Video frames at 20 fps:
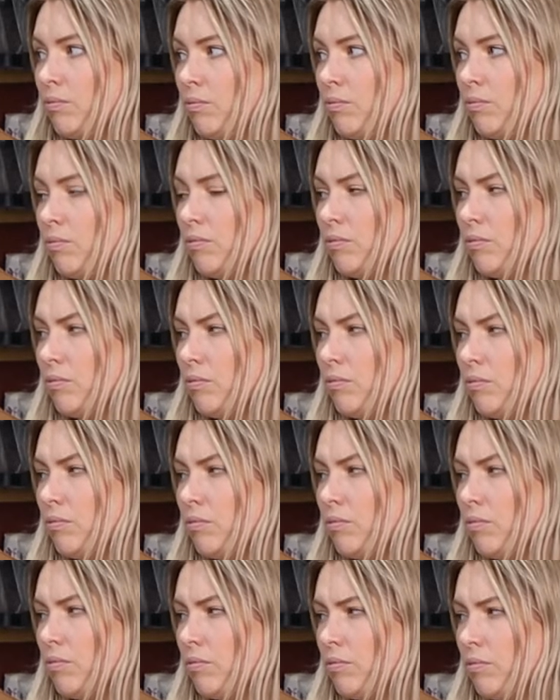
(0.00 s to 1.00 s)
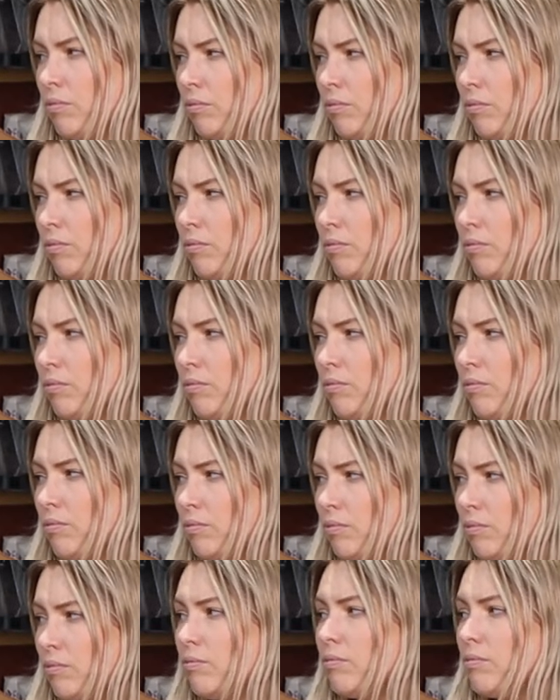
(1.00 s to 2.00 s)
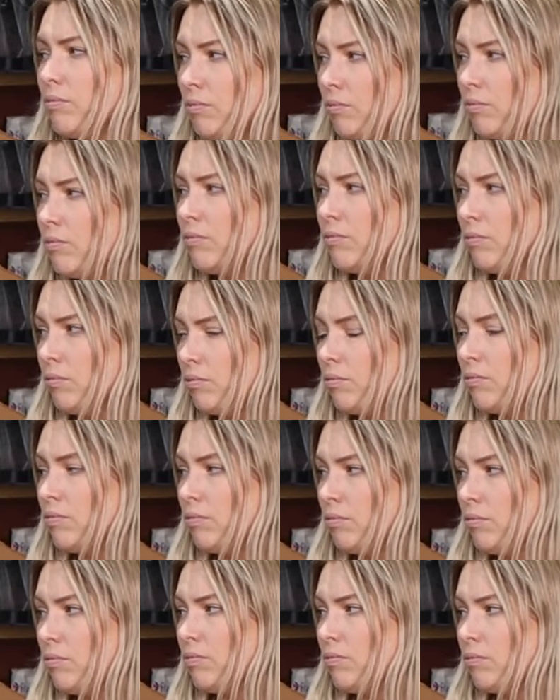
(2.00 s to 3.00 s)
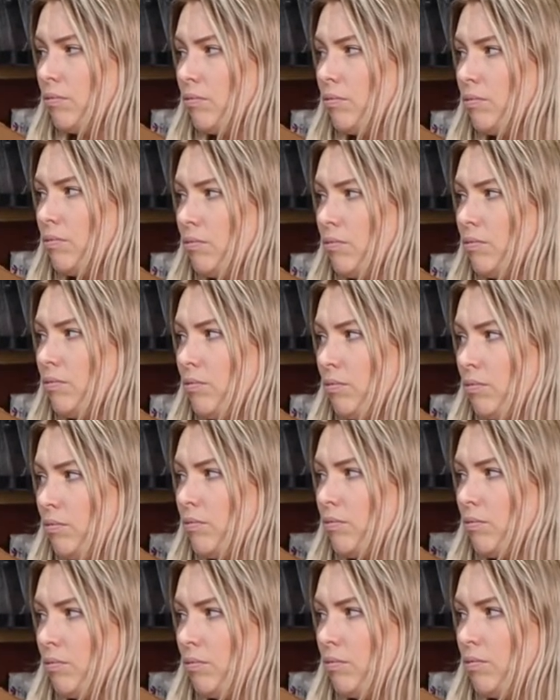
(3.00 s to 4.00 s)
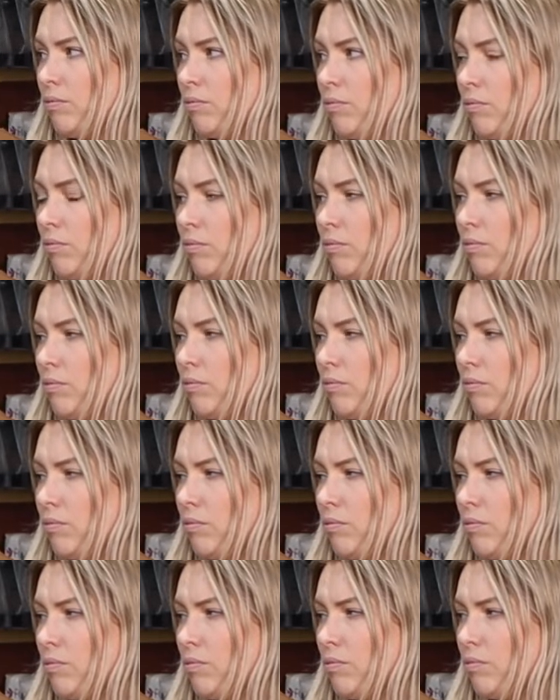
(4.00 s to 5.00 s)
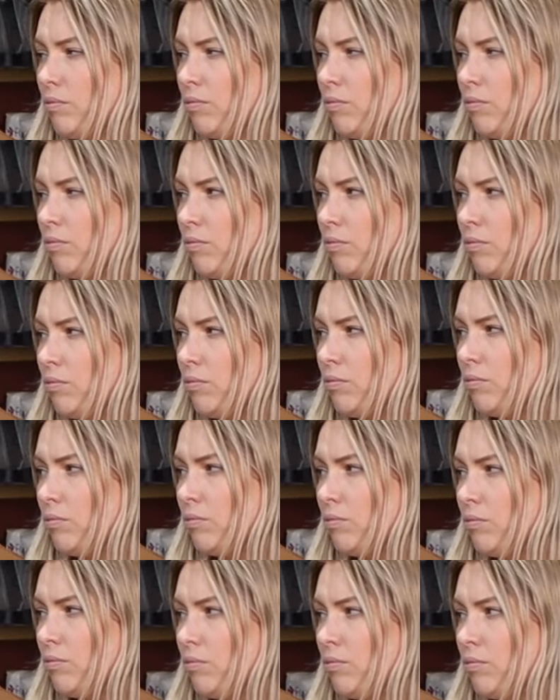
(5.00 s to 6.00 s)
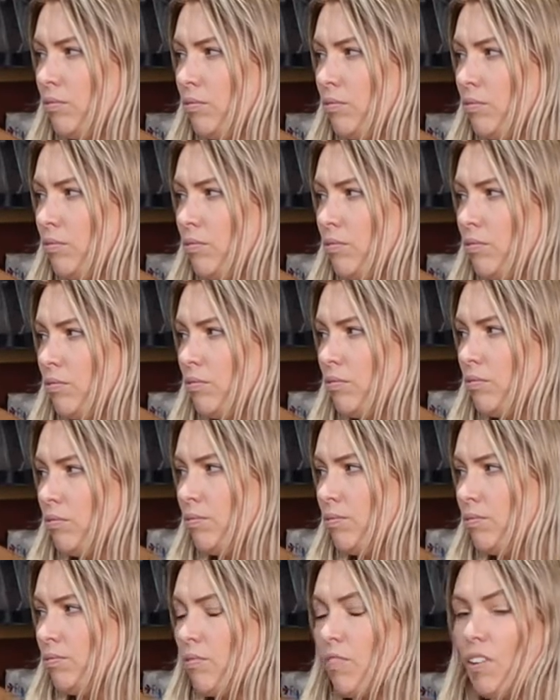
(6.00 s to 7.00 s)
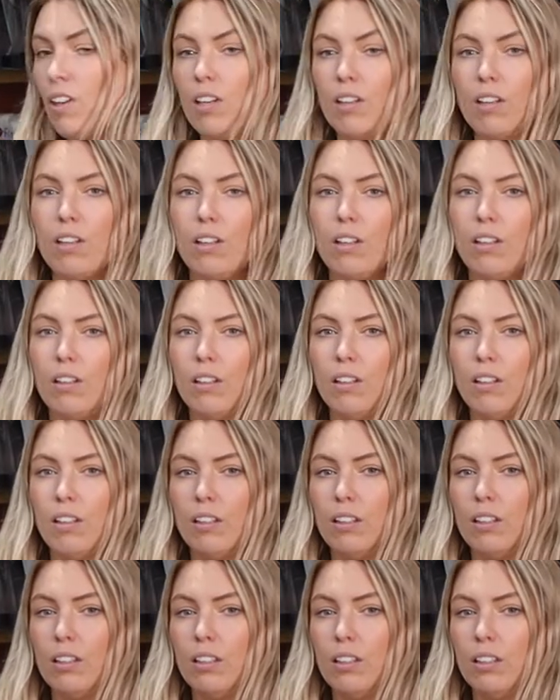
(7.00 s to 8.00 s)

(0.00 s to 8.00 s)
(not speaking)